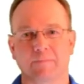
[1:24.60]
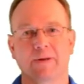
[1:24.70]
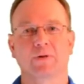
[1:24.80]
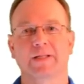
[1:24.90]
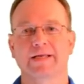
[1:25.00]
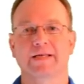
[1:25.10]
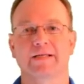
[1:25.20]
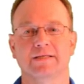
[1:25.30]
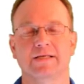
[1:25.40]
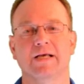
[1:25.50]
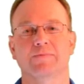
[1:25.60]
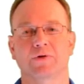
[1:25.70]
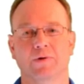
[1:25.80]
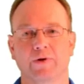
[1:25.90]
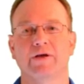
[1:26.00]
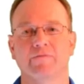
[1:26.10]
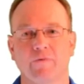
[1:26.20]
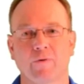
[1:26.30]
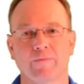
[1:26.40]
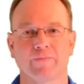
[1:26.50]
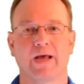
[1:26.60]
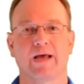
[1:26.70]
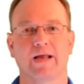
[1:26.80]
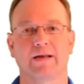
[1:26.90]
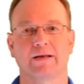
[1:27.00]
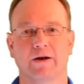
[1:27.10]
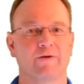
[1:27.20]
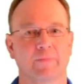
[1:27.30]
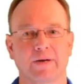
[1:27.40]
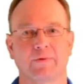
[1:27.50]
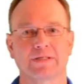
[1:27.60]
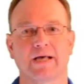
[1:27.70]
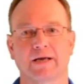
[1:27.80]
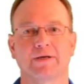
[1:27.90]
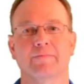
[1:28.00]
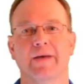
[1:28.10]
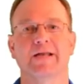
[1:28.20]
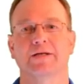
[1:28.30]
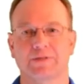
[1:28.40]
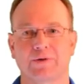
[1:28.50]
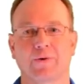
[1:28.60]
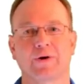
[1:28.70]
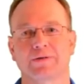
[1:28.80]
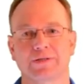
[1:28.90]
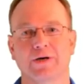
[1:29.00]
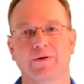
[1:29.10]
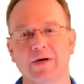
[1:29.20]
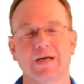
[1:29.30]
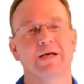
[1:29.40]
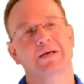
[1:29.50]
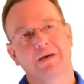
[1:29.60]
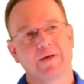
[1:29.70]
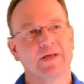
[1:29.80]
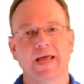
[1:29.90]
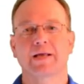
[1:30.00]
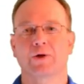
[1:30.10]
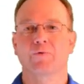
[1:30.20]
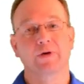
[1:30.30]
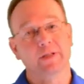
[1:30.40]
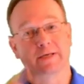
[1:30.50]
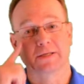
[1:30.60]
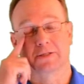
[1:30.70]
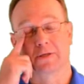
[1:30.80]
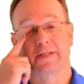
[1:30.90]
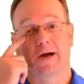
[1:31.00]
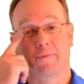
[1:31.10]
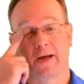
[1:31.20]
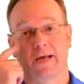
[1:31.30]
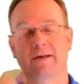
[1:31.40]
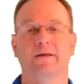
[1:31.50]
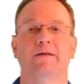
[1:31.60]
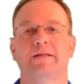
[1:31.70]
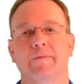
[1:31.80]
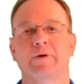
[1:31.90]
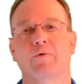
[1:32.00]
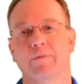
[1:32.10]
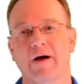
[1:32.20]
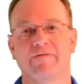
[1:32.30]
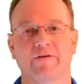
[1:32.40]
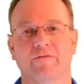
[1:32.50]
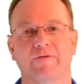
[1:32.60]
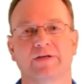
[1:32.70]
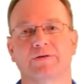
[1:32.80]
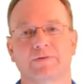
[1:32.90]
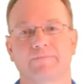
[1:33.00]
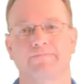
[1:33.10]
people leading these teams are looking for, and everybody wants that good maintenance story. So I think Angular really is good that way, and that'd be one of my favorite features.